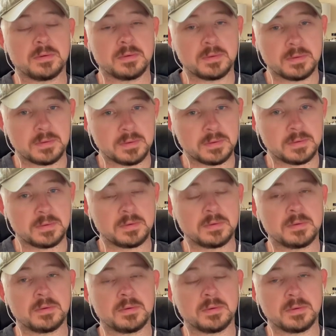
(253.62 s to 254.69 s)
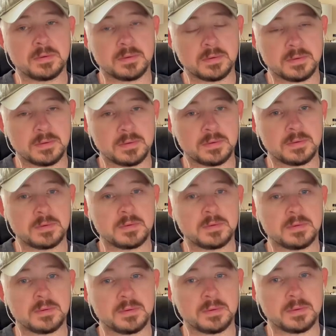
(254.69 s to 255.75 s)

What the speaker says: (silence)